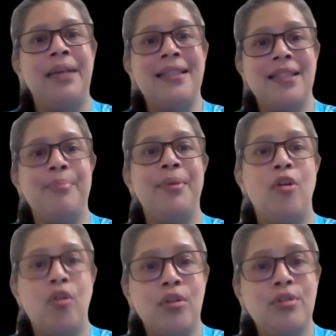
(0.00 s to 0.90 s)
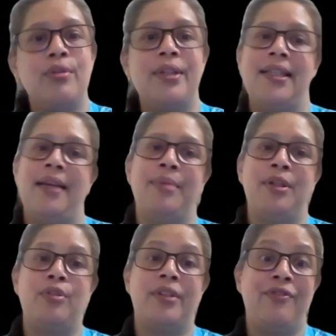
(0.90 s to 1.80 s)
SAP also is able
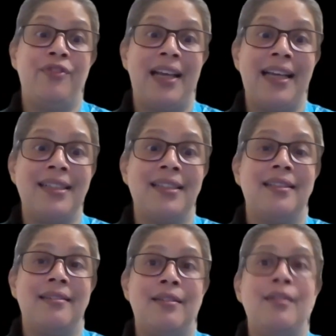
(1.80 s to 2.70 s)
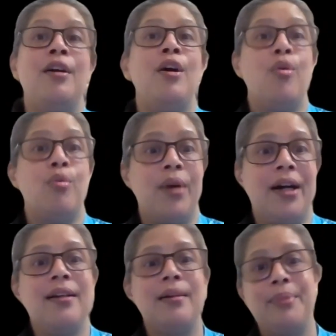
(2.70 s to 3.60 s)
to reflect the
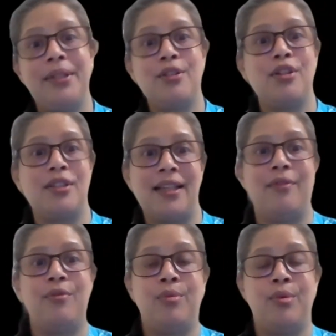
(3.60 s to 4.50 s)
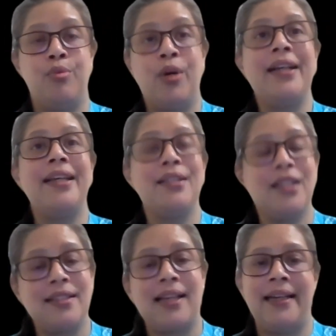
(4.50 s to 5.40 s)
working
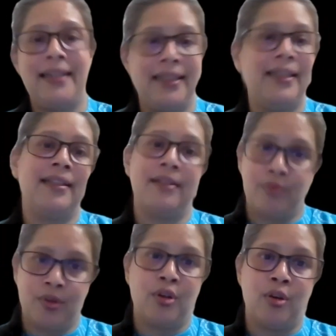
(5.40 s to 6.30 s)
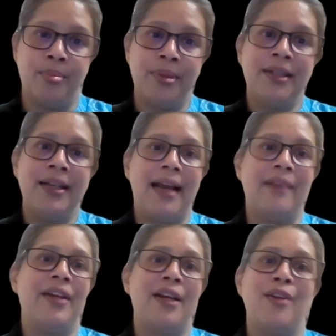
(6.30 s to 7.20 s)
society in the globe, and
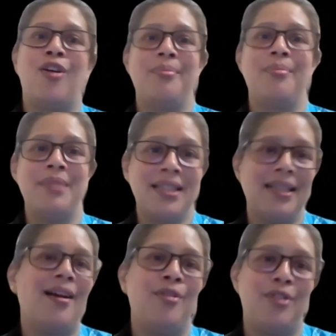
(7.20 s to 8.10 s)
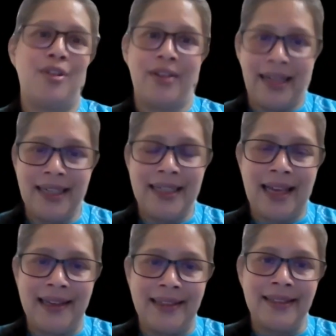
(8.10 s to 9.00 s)
we are not missing out on any
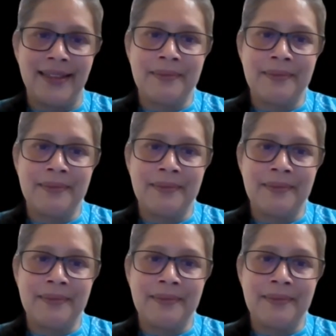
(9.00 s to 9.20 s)
talent.